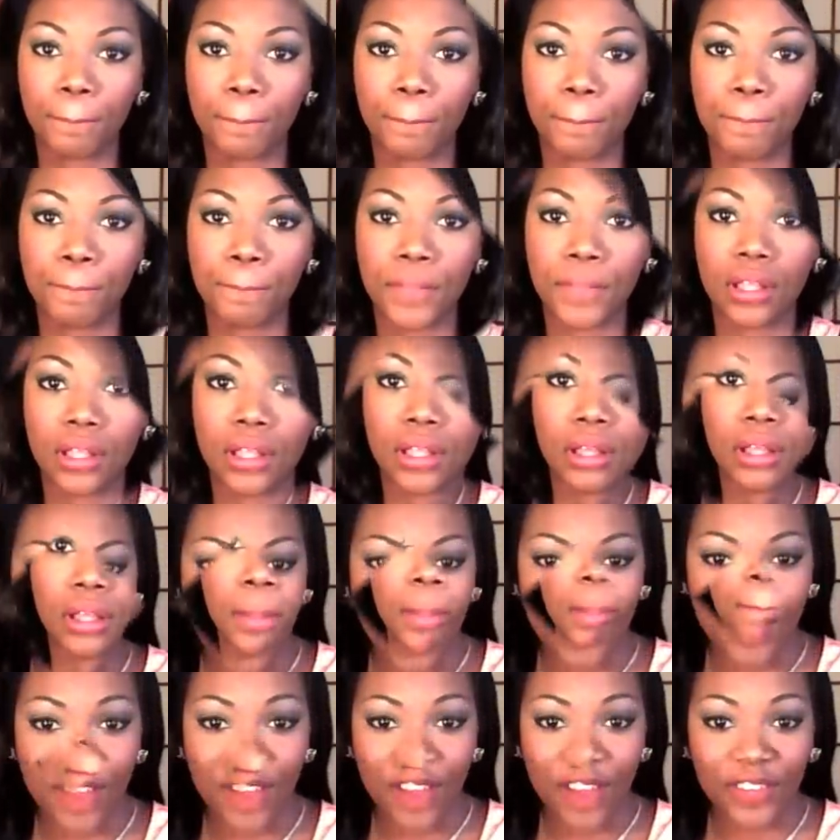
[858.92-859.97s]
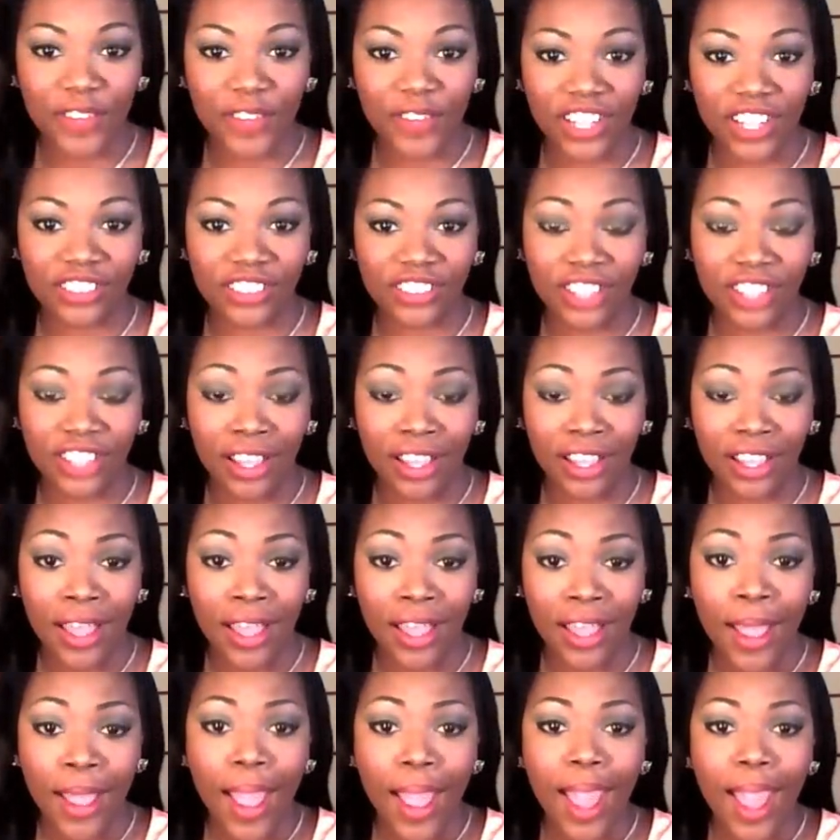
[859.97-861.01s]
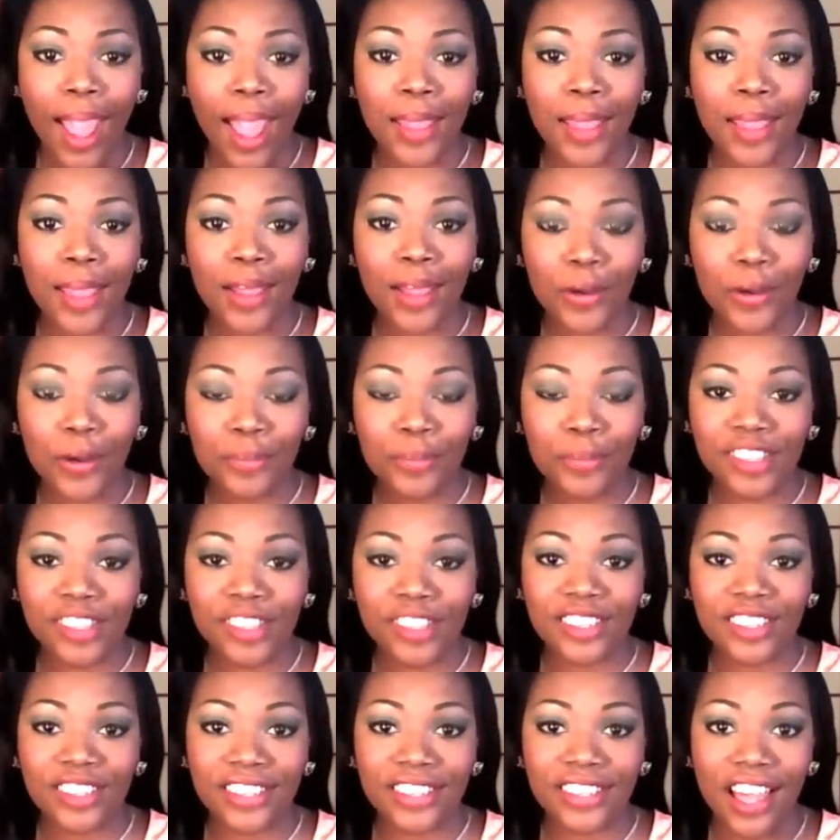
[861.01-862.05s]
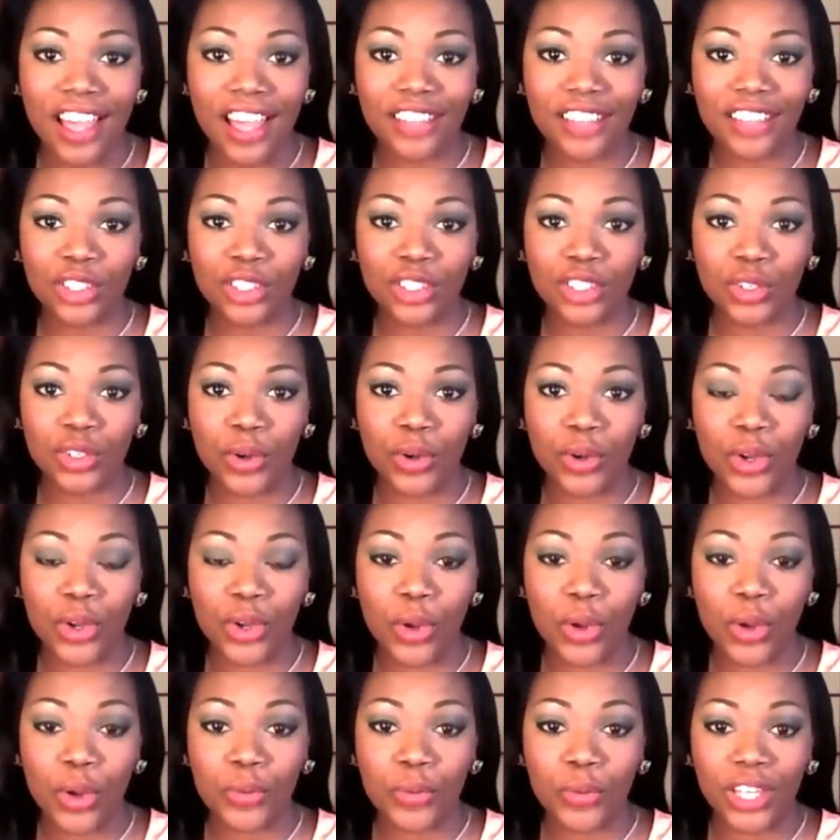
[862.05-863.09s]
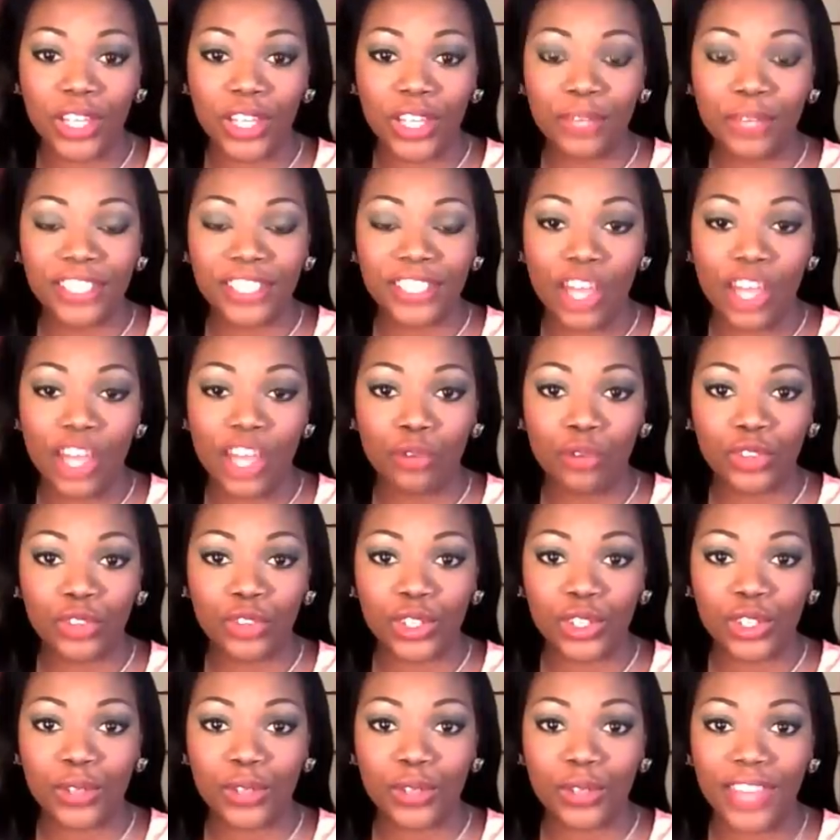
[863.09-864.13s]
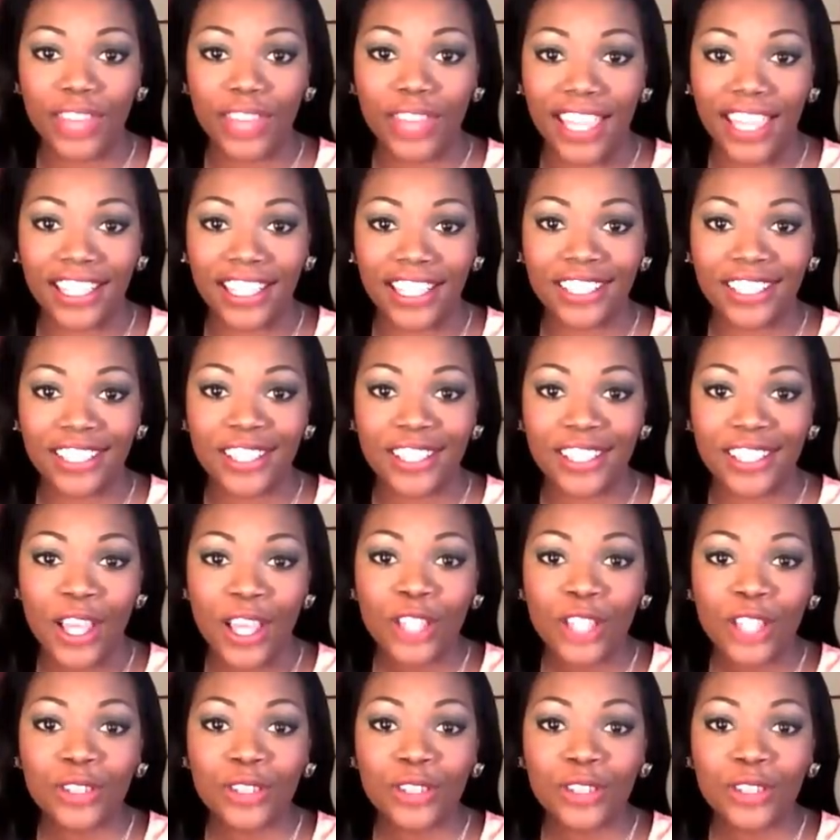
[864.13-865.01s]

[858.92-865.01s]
So voila, we have our finished look. I hope this tutorial really was helpful to you ladies.